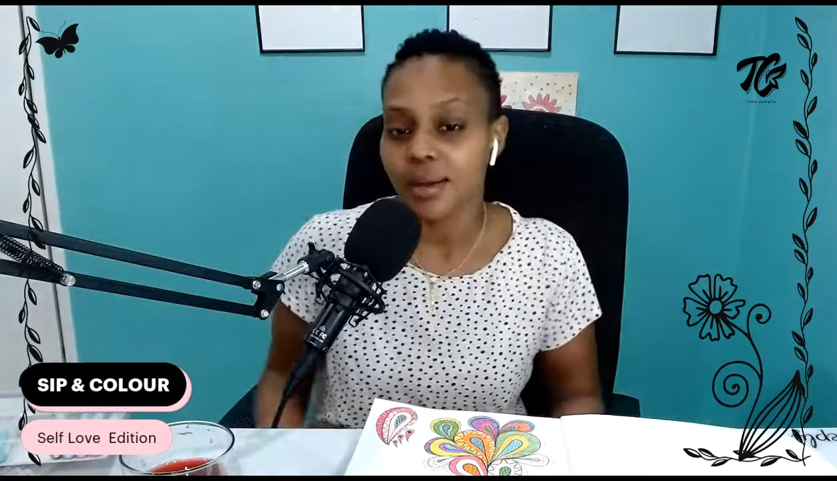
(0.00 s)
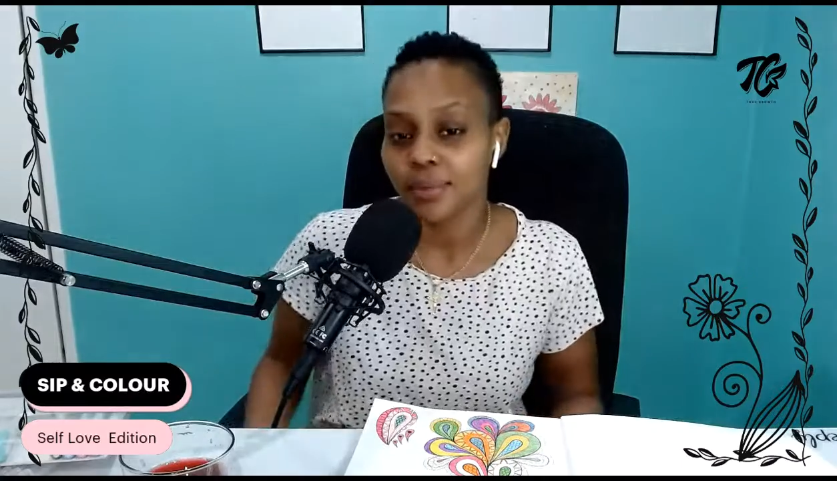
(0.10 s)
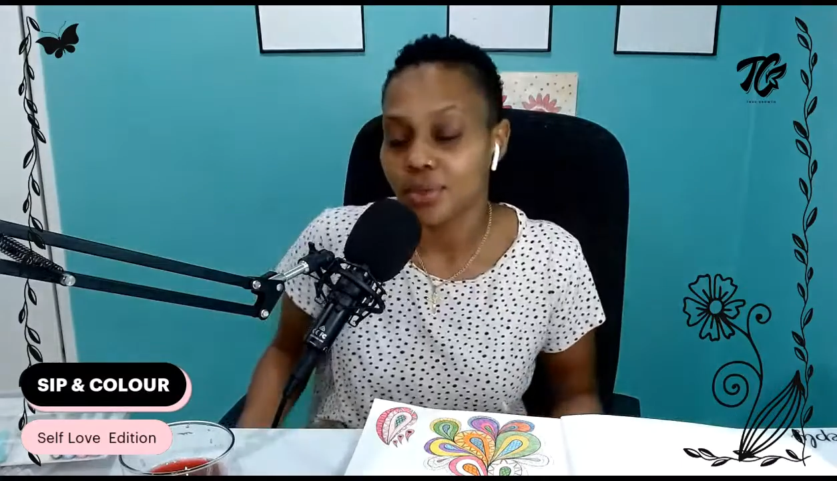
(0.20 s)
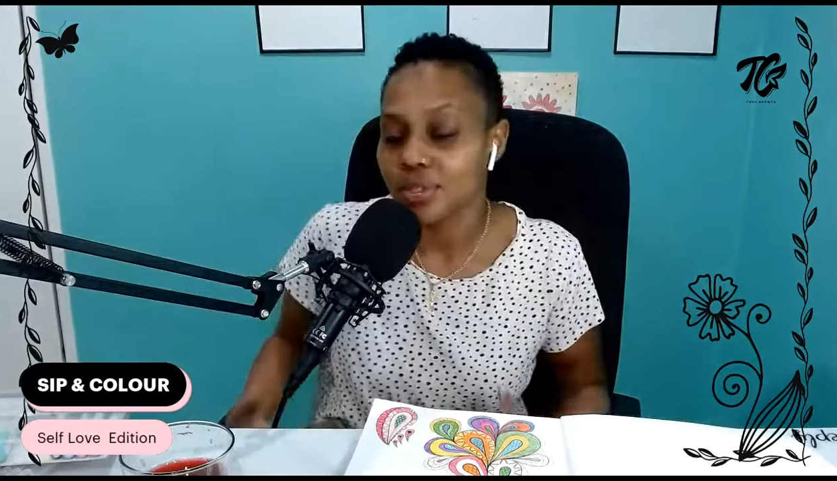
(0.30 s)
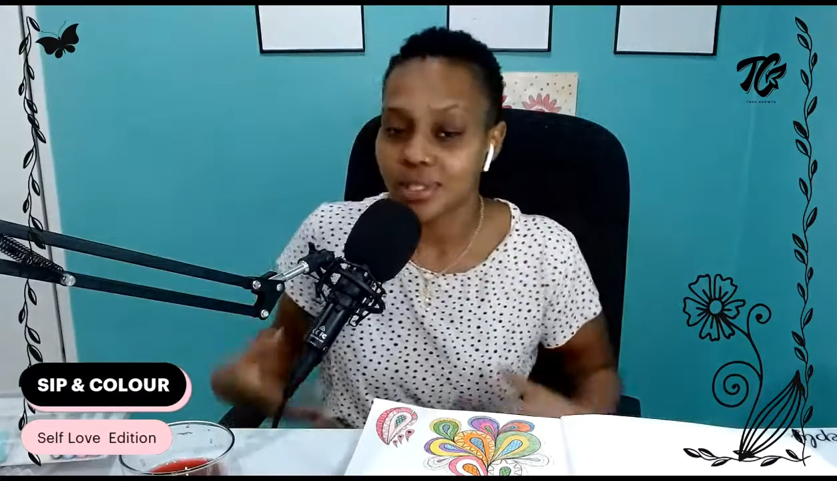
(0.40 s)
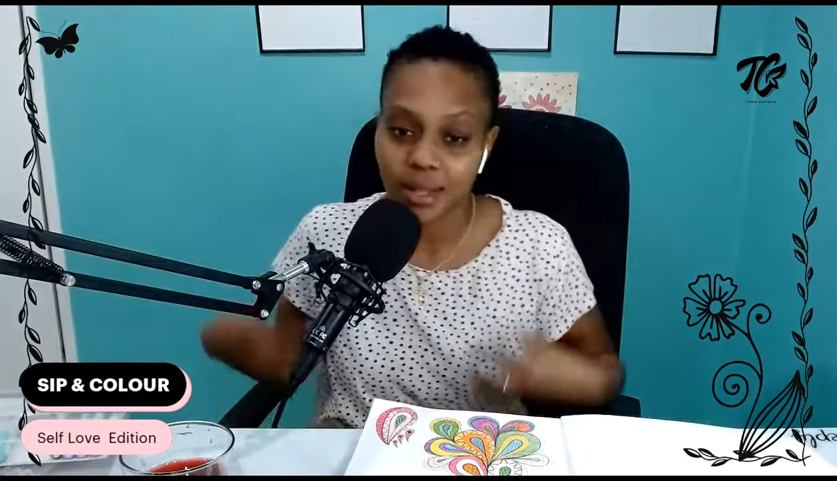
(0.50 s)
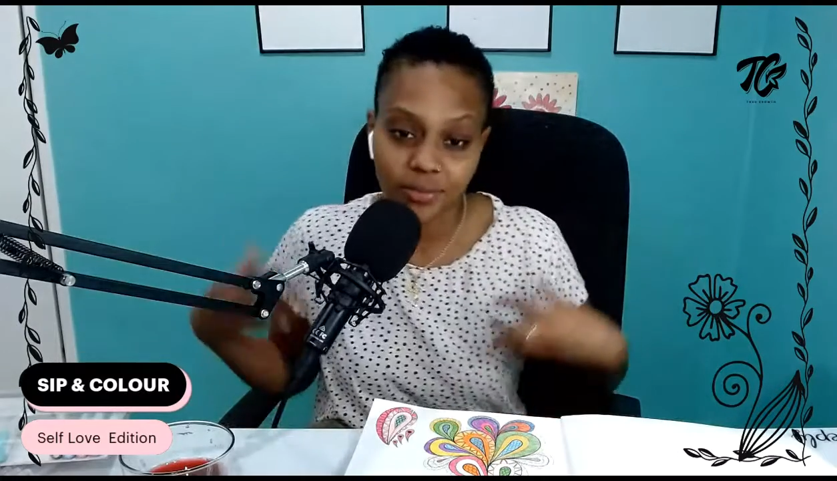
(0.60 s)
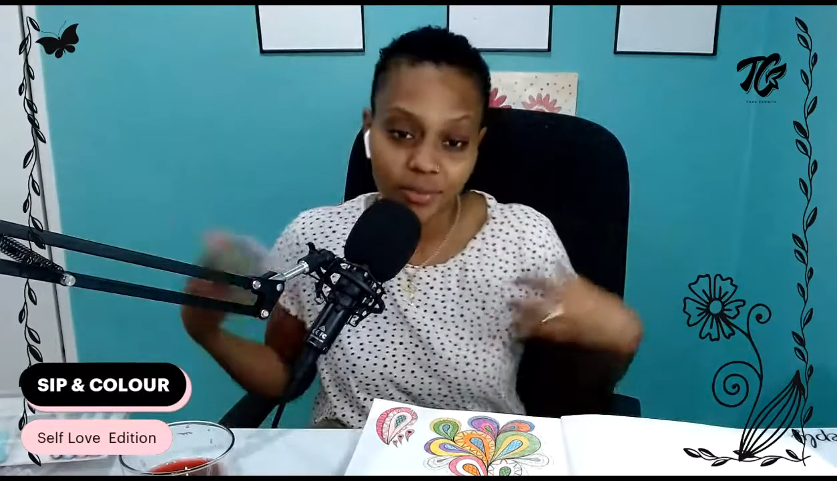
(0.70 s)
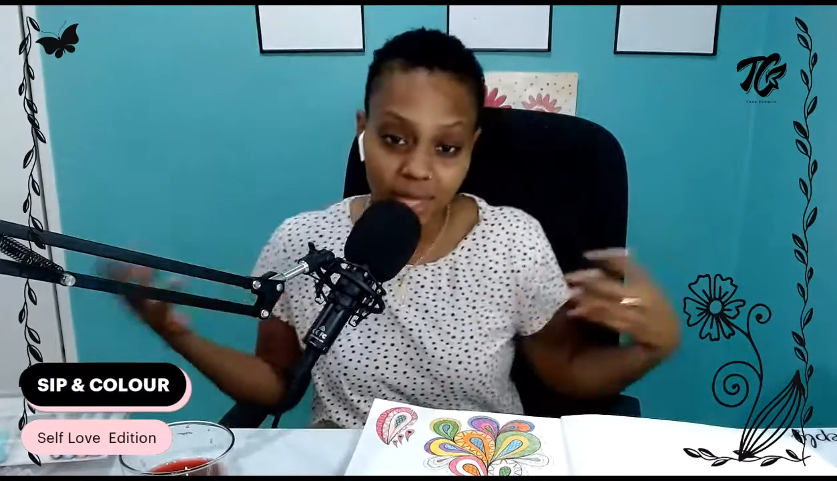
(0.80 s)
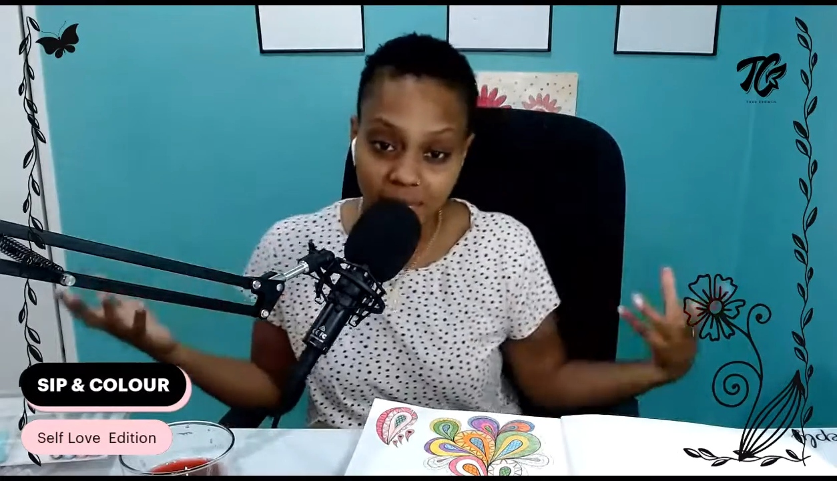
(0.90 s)
I'm gonna
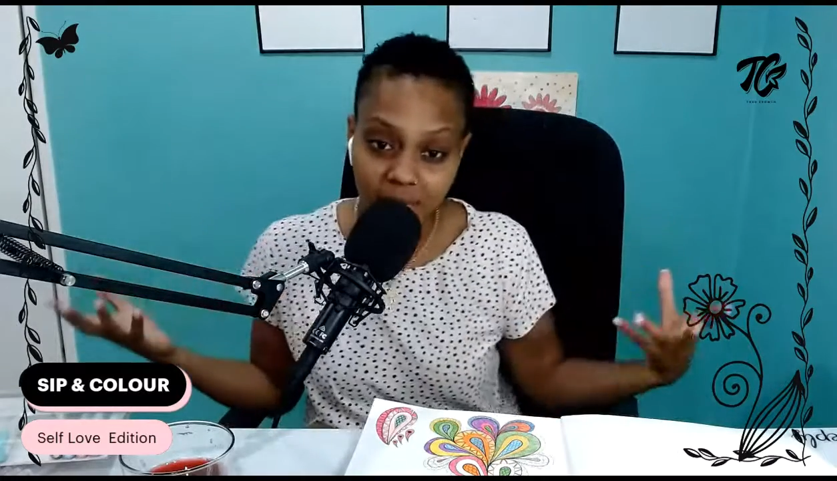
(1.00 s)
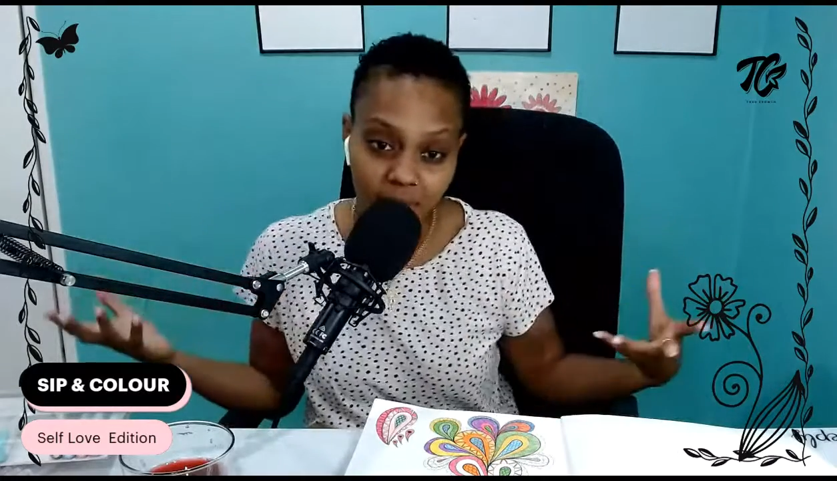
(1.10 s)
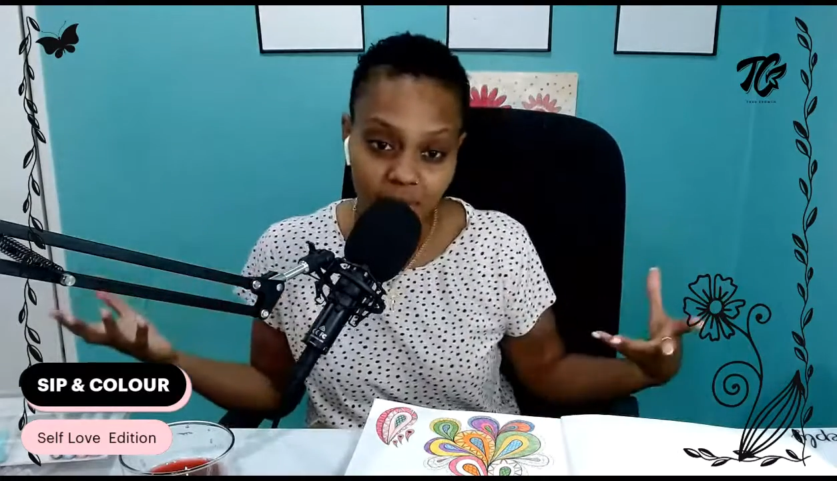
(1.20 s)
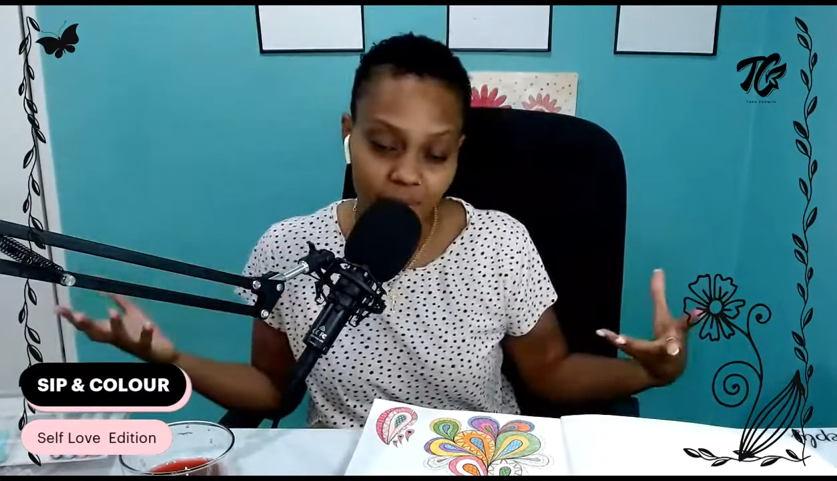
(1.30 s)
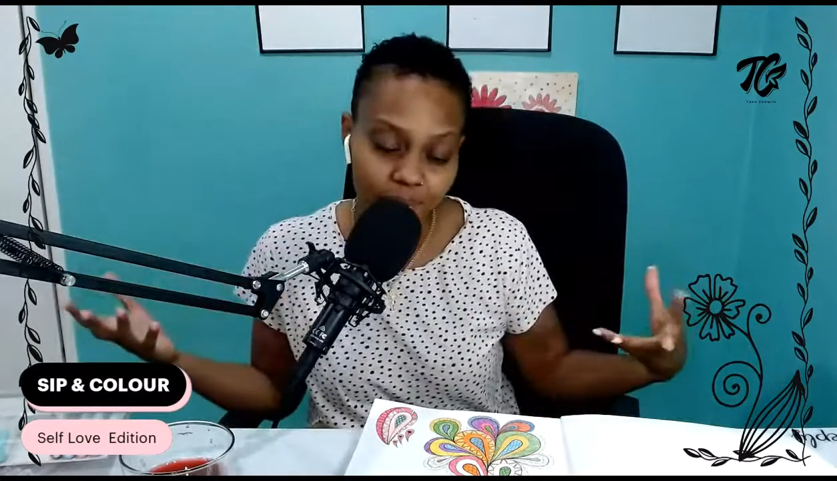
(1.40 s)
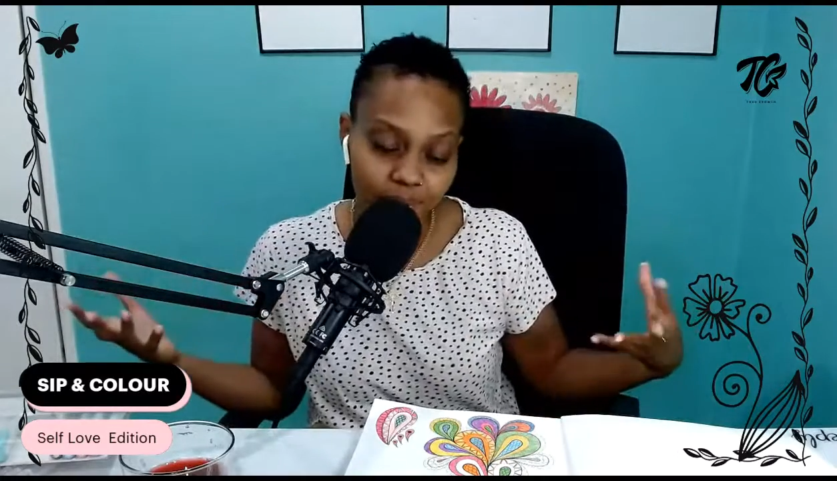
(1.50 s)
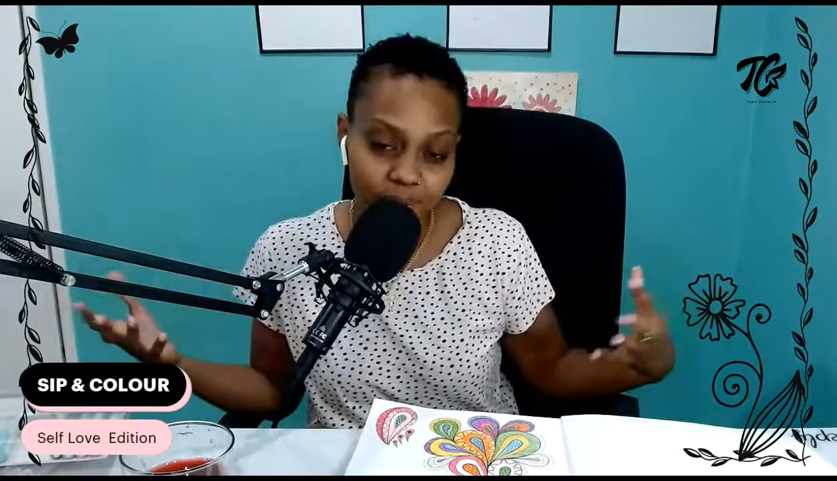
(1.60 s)
self-care,